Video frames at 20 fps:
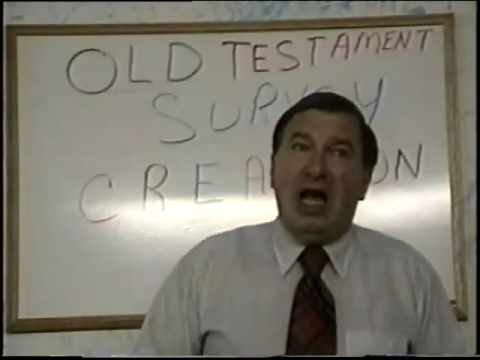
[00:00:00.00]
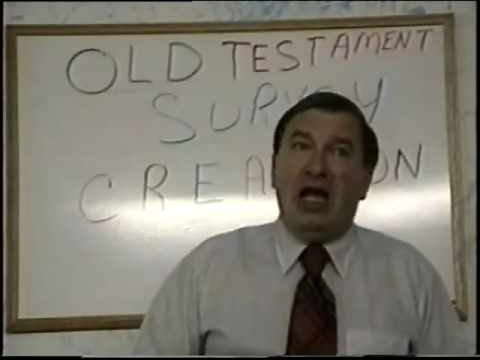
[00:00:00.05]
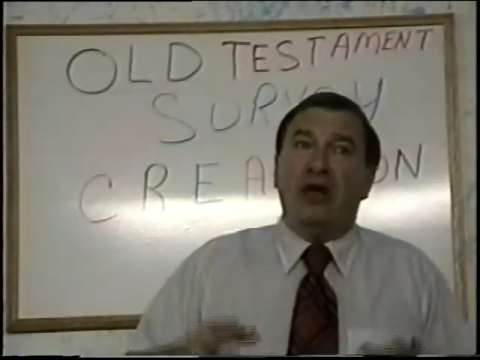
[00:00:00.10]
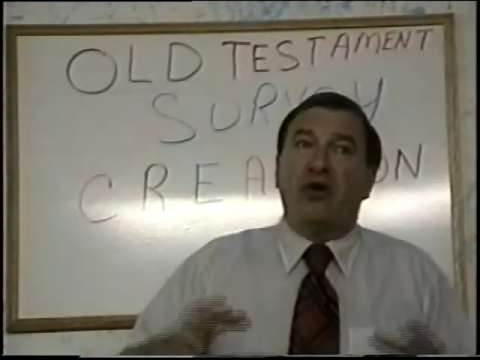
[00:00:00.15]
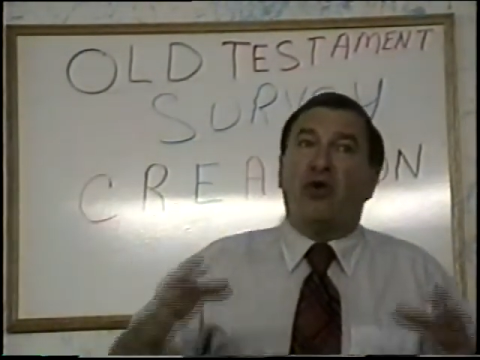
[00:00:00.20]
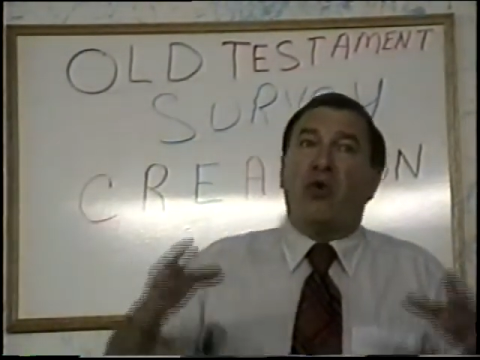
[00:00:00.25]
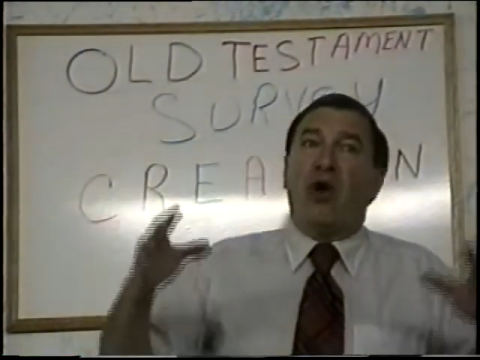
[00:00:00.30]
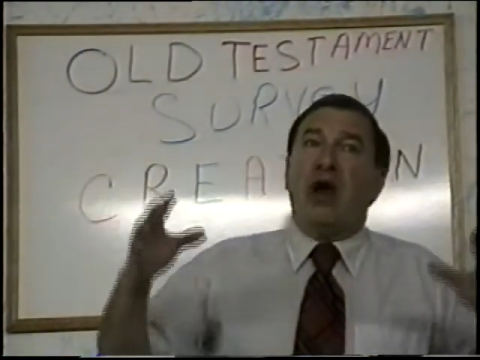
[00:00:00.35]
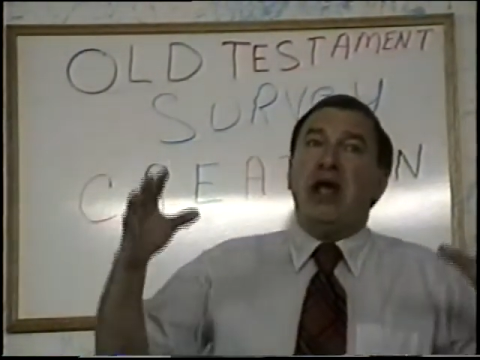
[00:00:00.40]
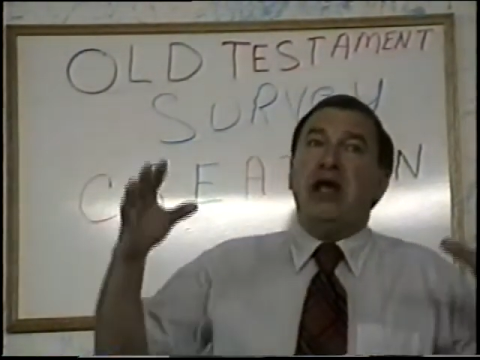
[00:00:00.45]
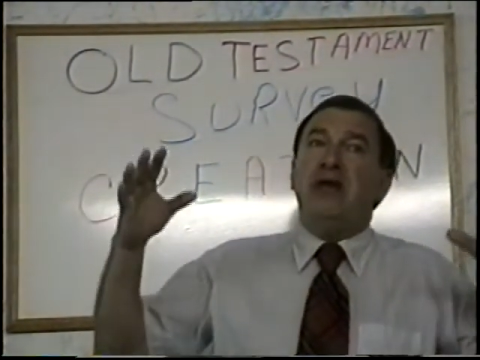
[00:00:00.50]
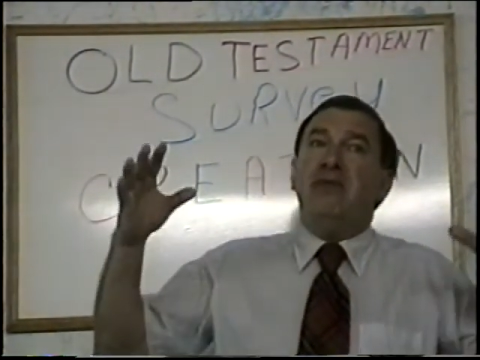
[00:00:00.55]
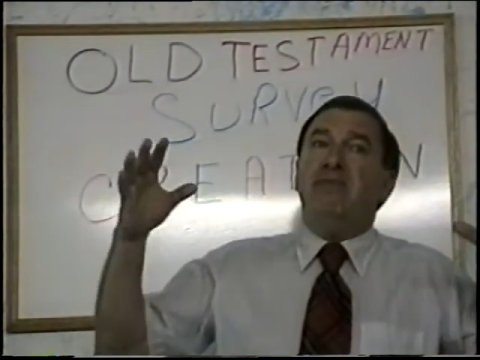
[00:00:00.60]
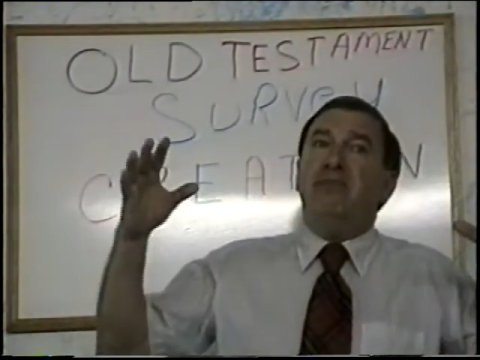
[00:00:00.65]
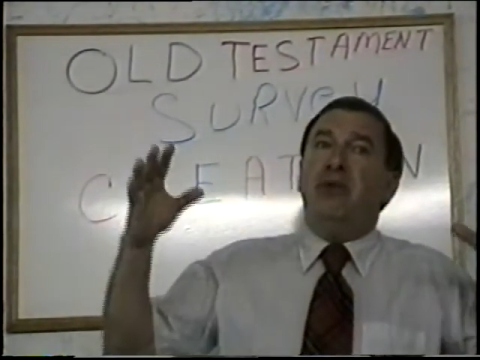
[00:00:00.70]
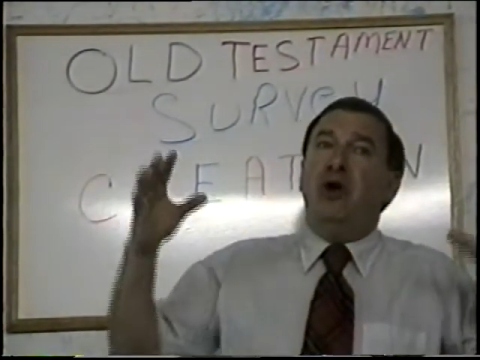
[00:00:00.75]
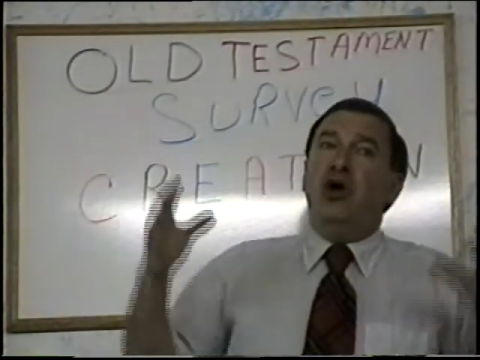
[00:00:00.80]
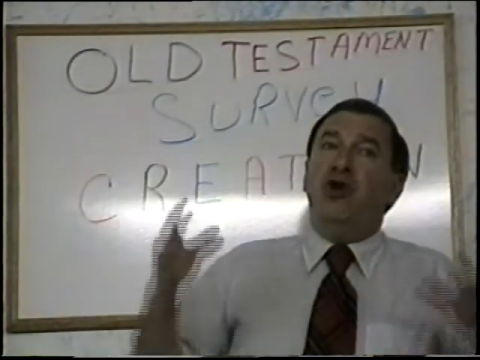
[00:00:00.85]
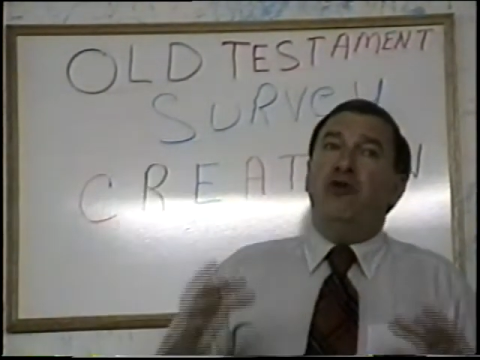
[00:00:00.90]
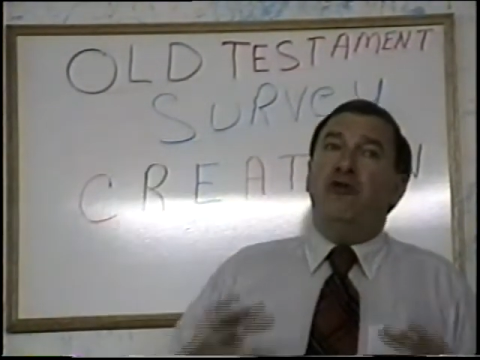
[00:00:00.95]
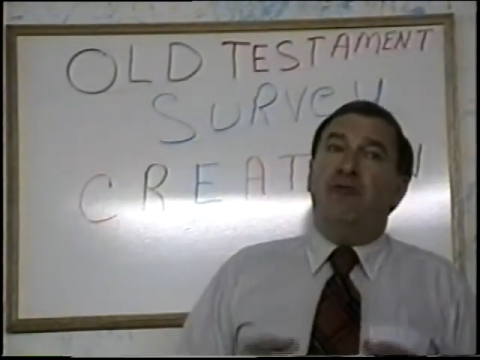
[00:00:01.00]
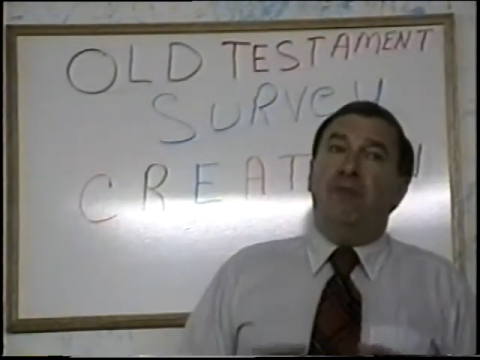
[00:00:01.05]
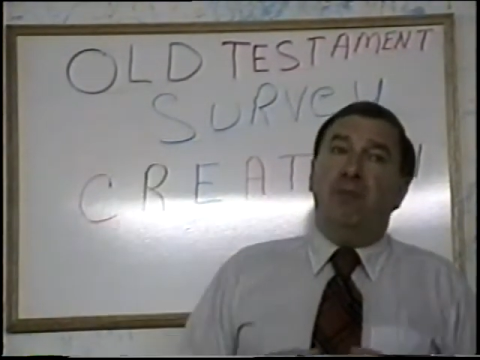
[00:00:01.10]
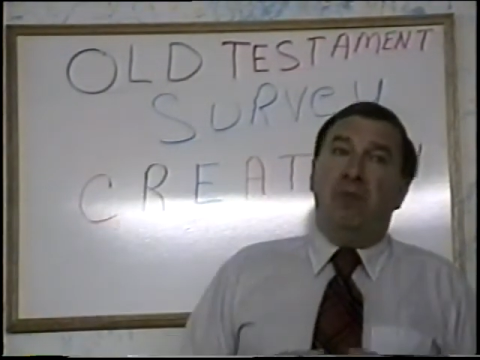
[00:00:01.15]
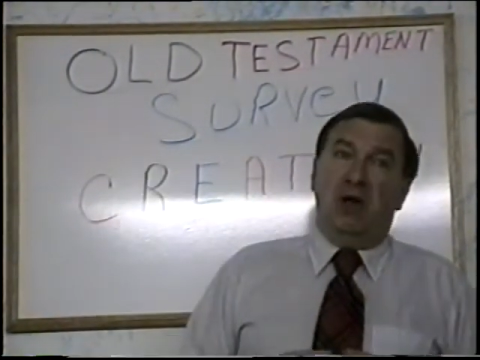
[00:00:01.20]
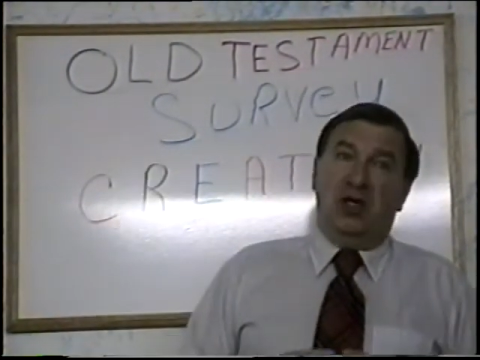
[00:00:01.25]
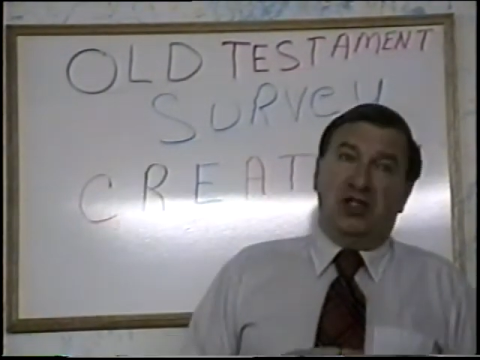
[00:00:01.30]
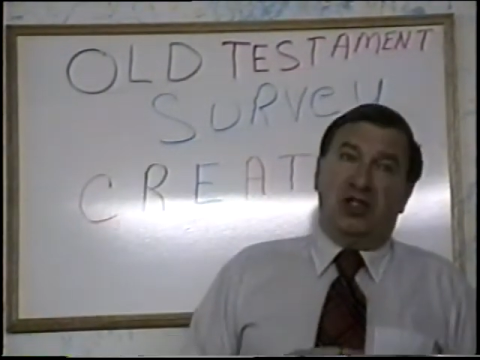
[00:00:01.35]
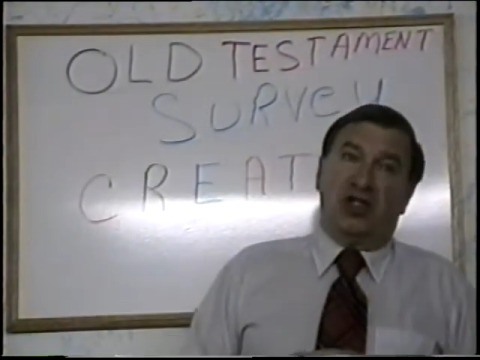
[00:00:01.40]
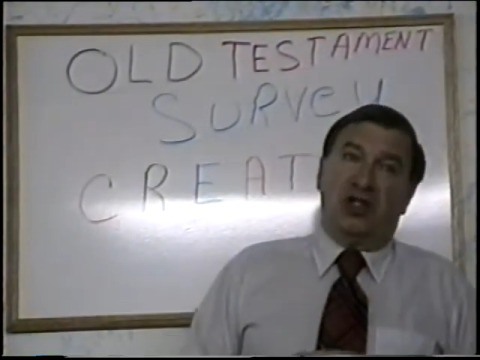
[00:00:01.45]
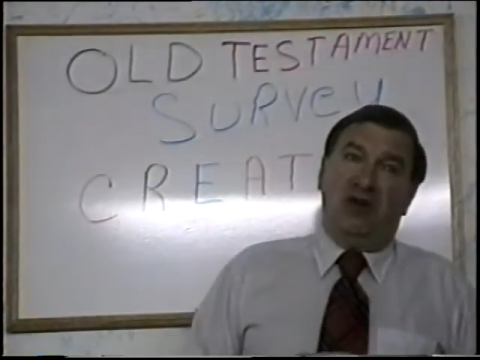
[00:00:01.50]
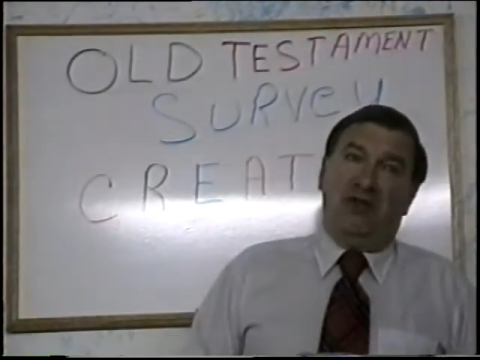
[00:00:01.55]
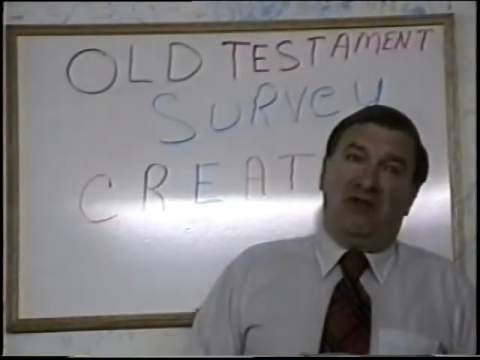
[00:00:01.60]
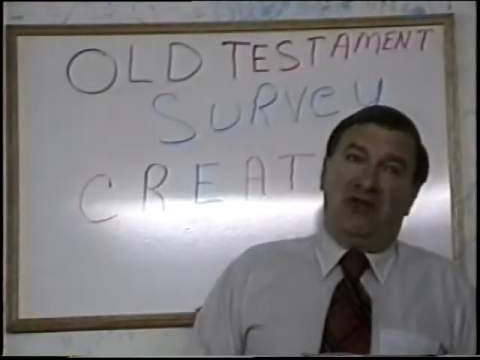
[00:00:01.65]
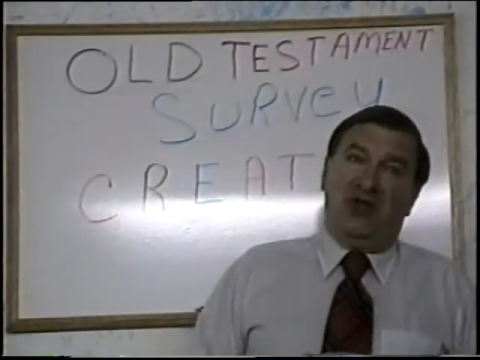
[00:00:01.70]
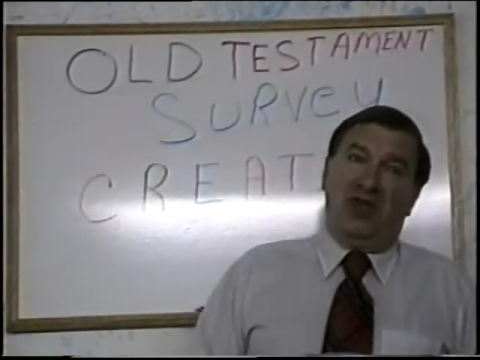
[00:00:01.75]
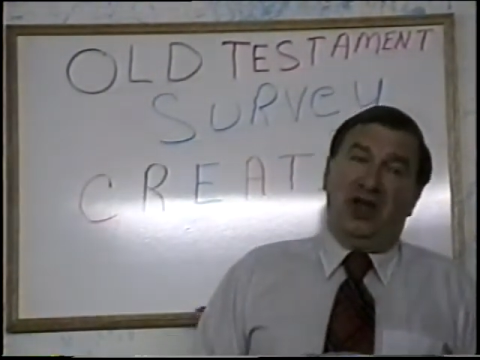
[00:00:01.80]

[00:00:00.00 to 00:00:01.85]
and great movements of